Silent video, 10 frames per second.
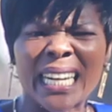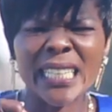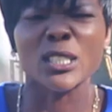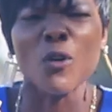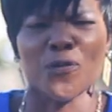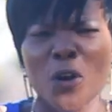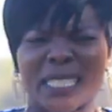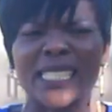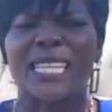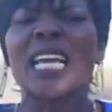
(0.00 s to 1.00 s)
the little
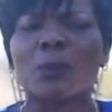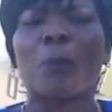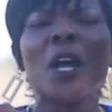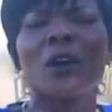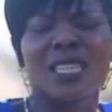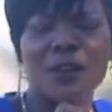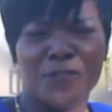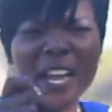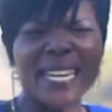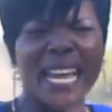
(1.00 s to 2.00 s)
foxes, they spoil the
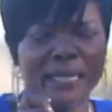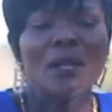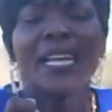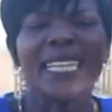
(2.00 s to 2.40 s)
vineyard.